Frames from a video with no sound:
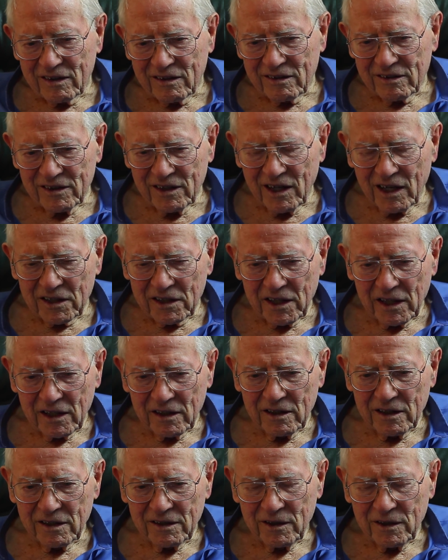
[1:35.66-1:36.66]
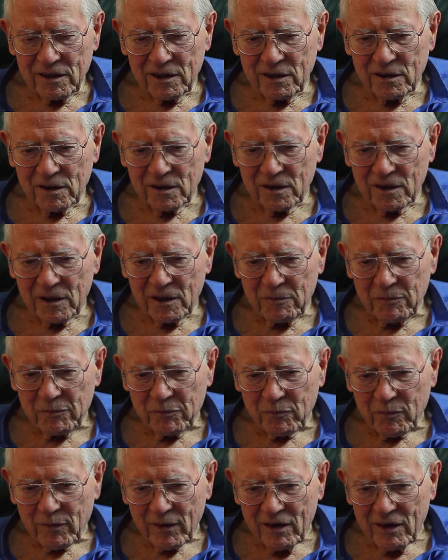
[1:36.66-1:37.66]
knocking on her door,
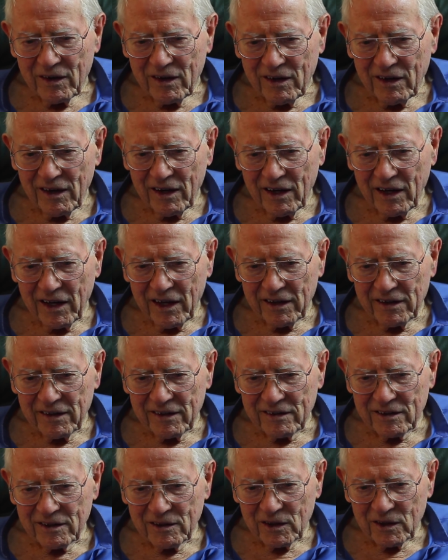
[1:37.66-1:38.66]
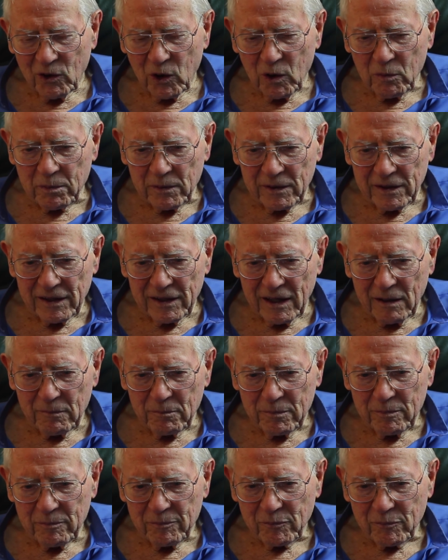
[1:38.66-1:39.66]
and it opened up,
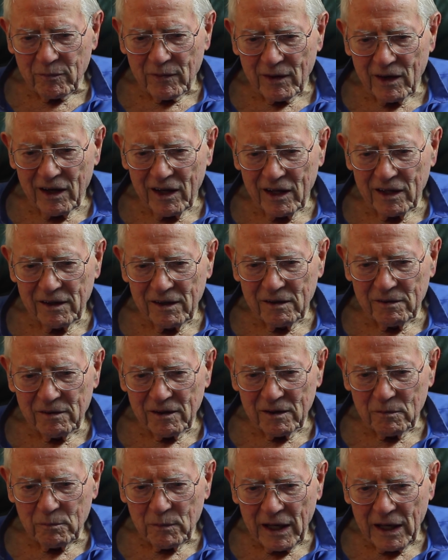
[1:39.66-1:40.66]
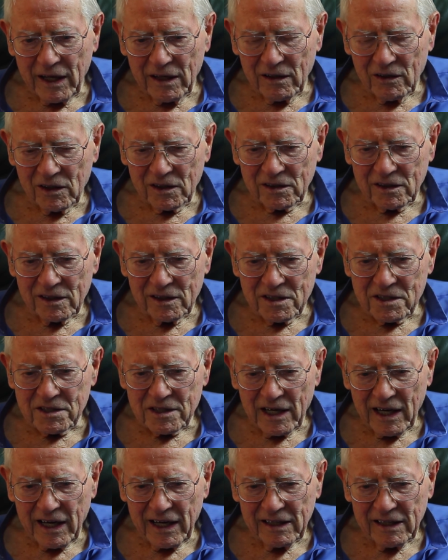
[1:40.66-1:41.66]
and the man looked
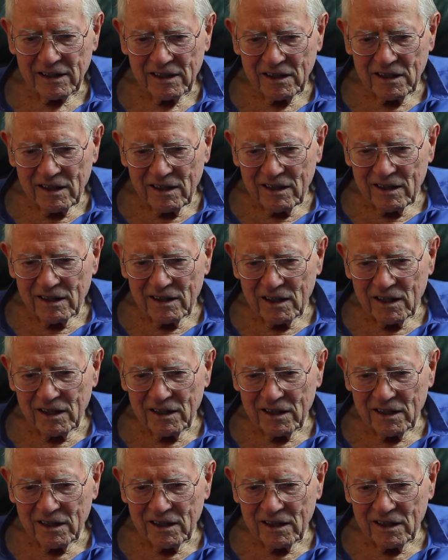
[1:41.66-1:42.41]
inside, and